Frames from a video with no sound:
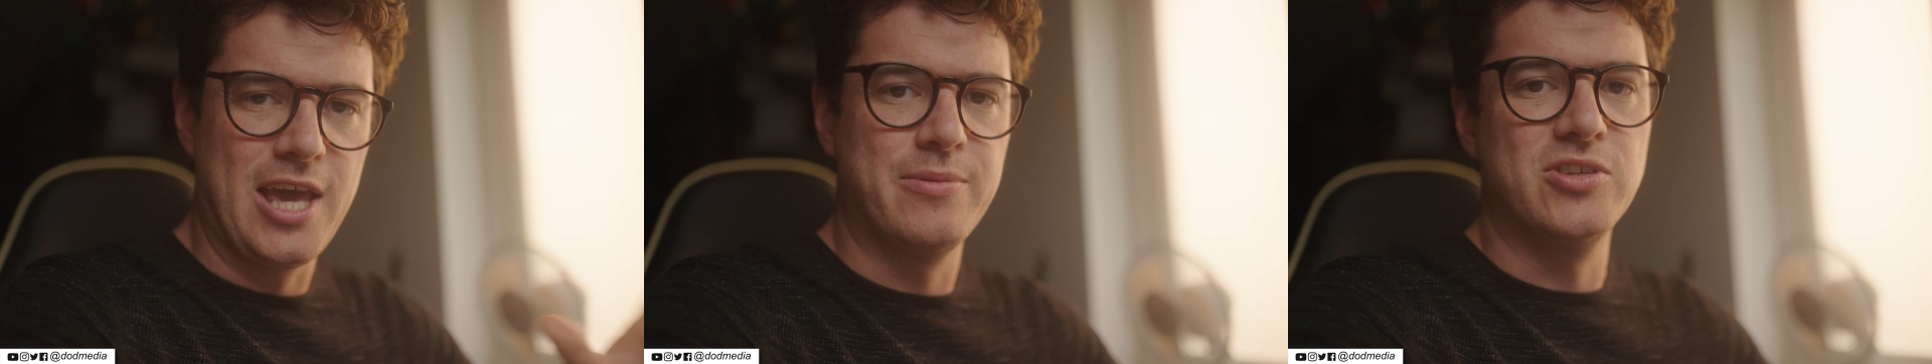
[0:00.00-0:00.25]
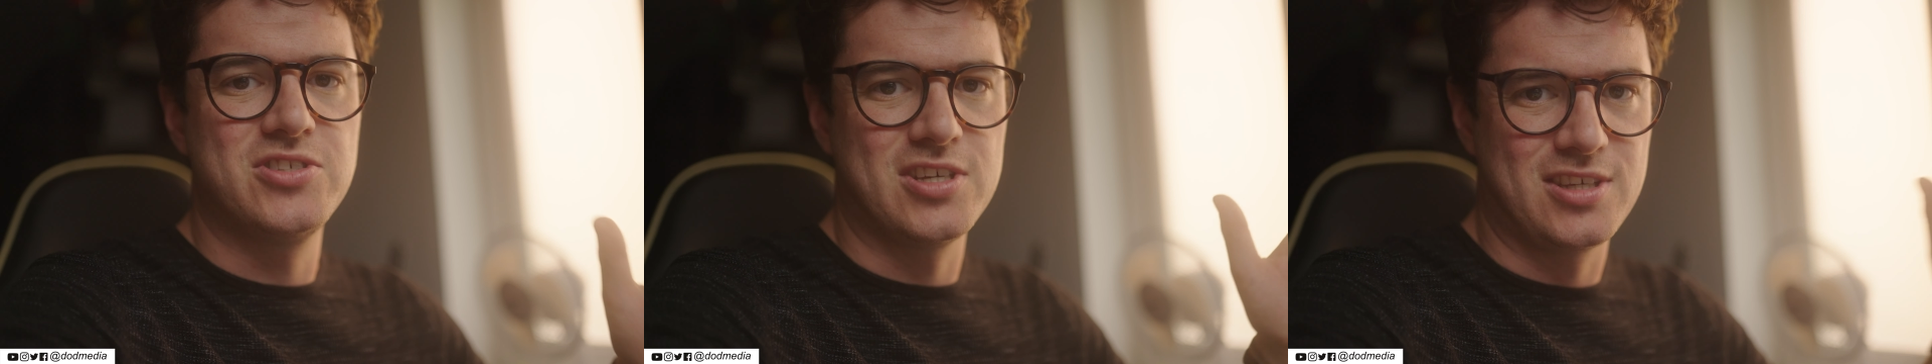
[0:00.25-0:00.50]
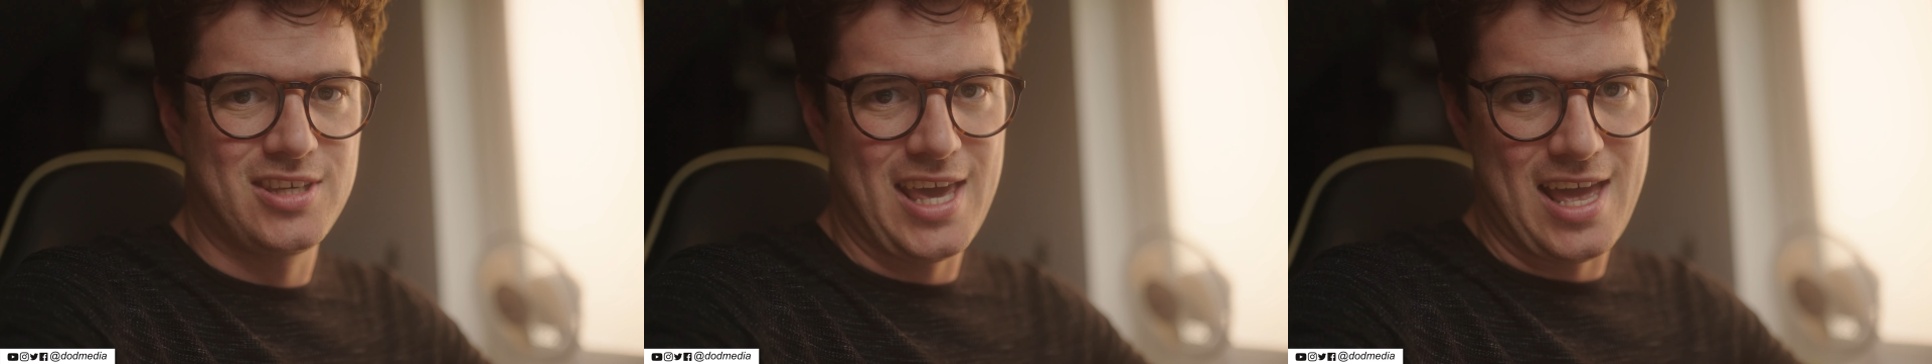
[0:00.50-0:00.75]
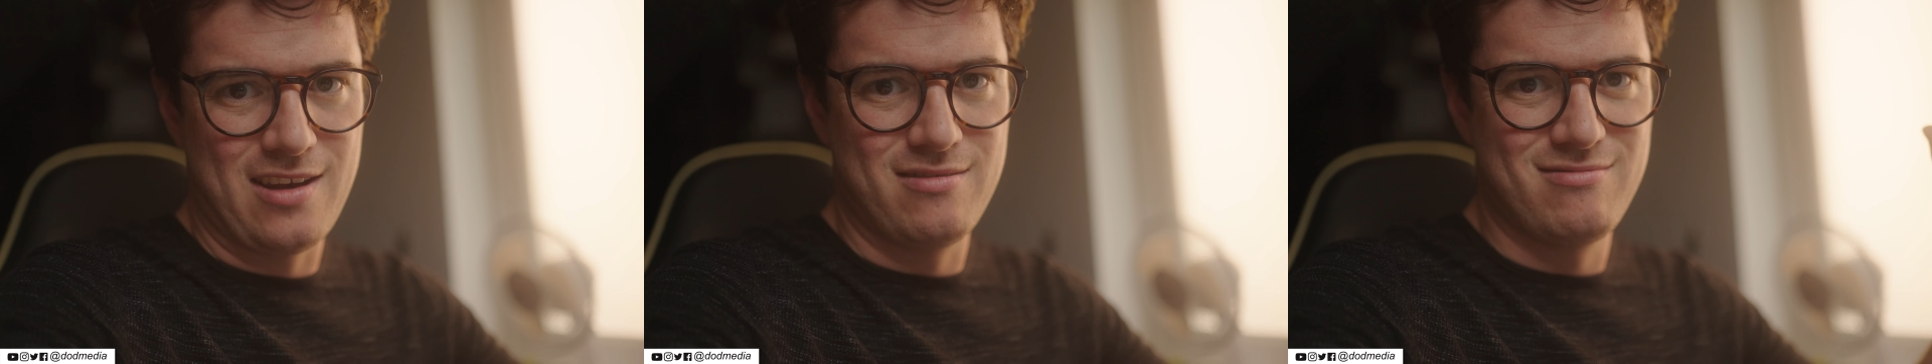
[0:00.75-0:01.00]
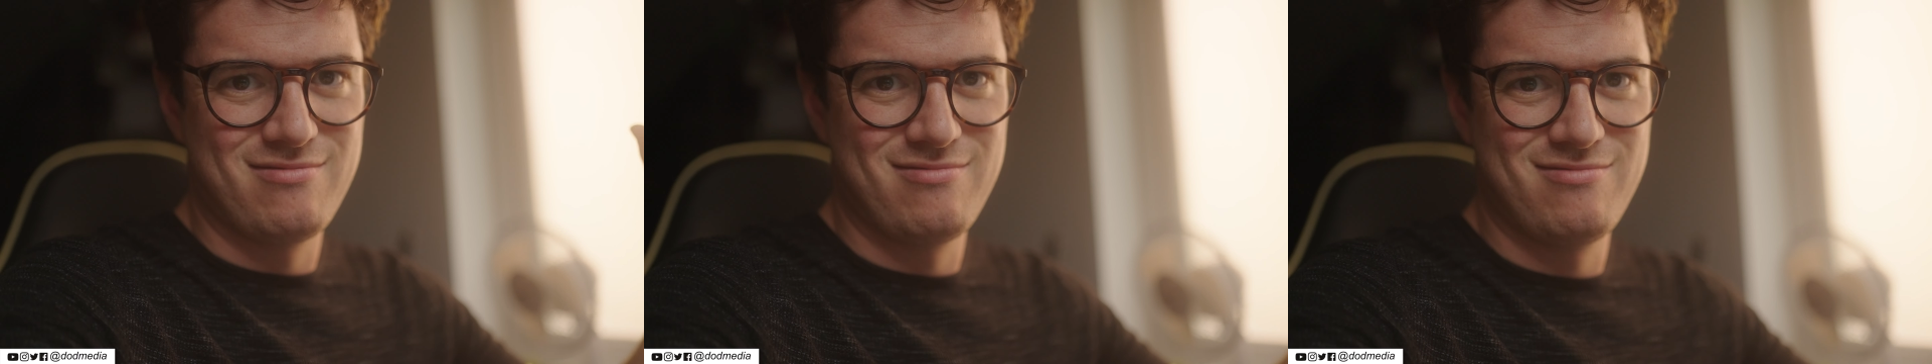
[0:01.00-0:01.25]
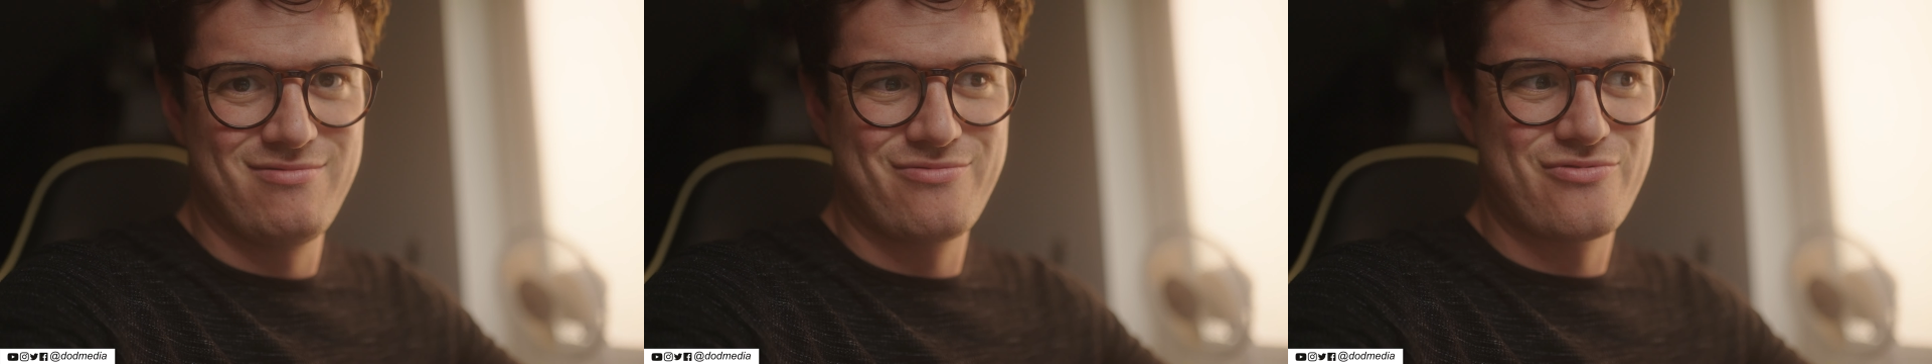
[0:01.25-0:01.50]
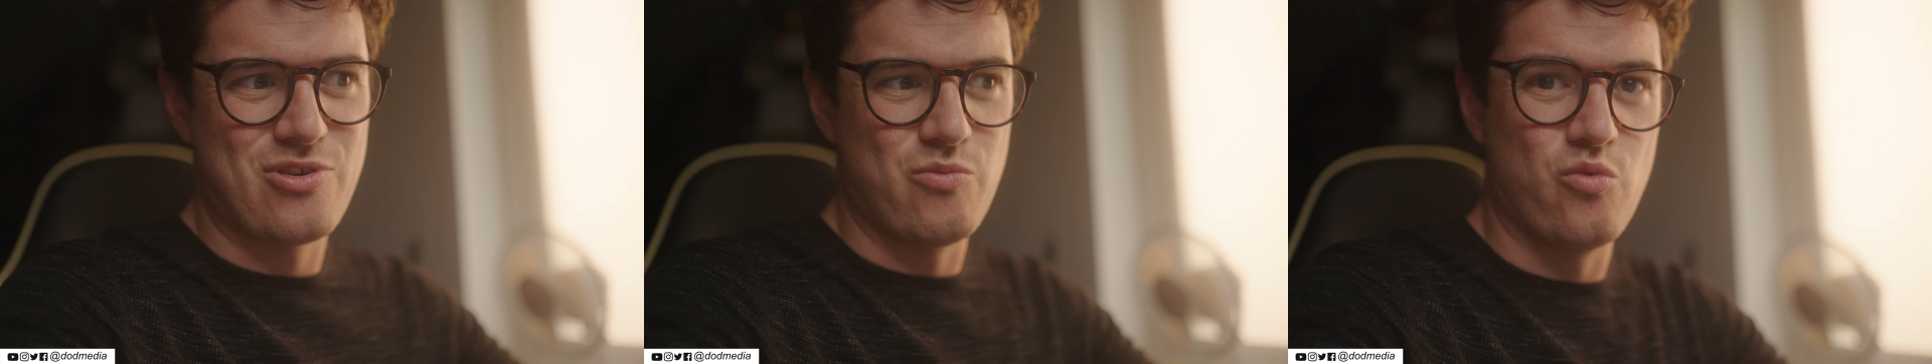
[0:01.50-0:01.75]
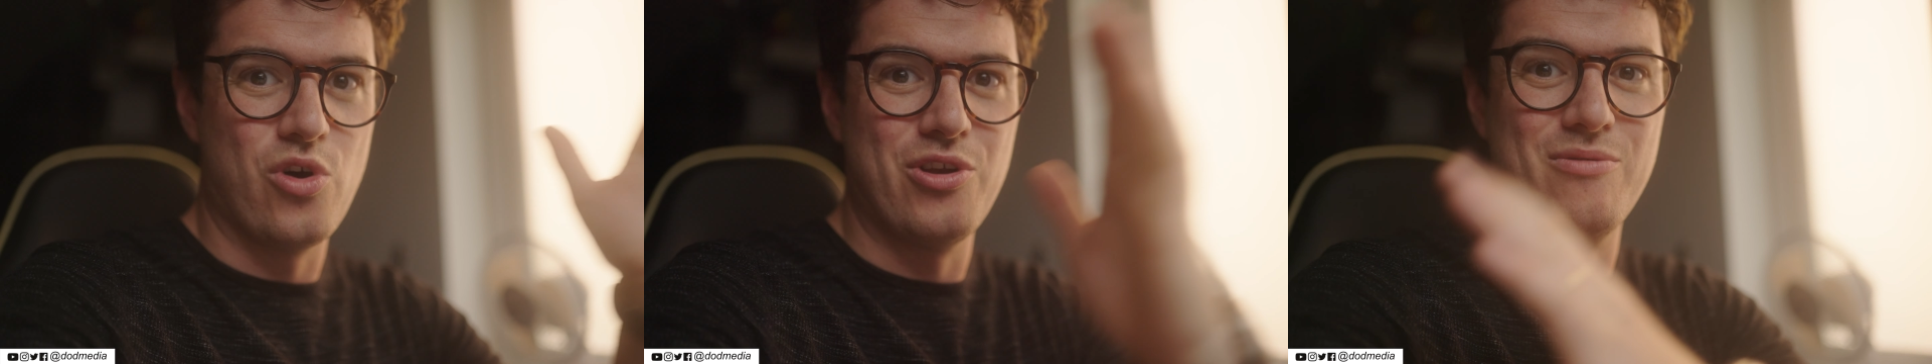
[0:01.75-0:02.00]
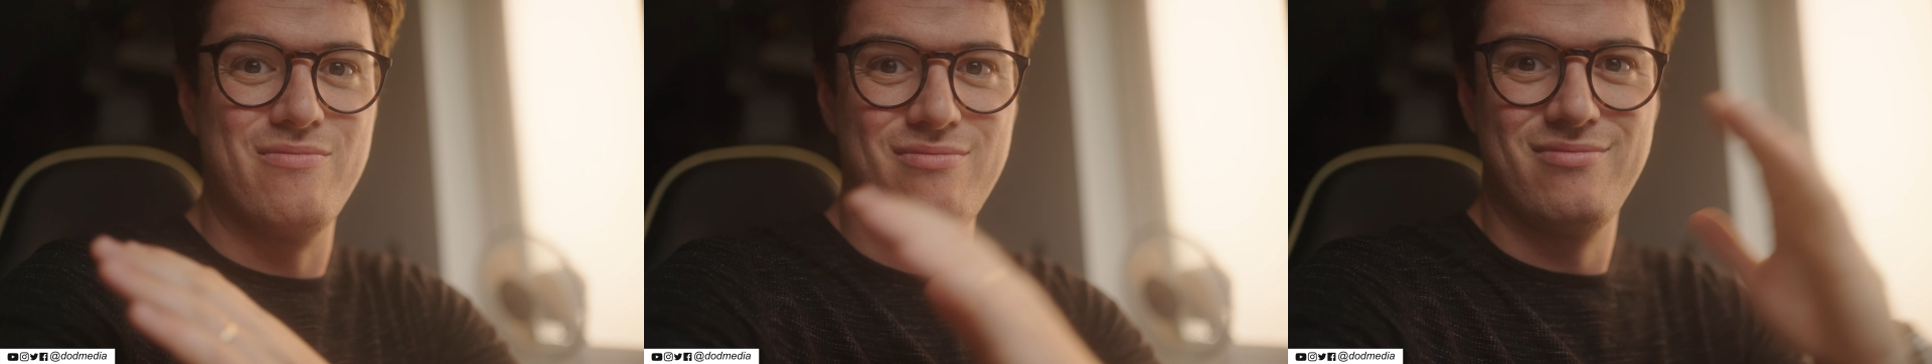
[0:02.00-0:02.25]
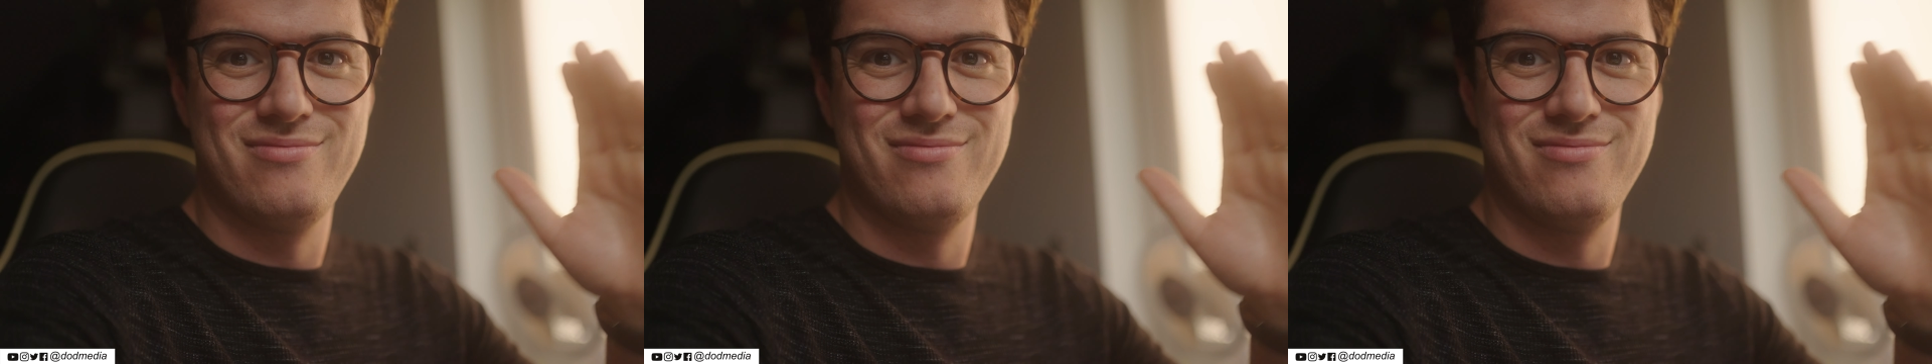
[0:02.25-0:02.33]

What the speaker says: able to get from one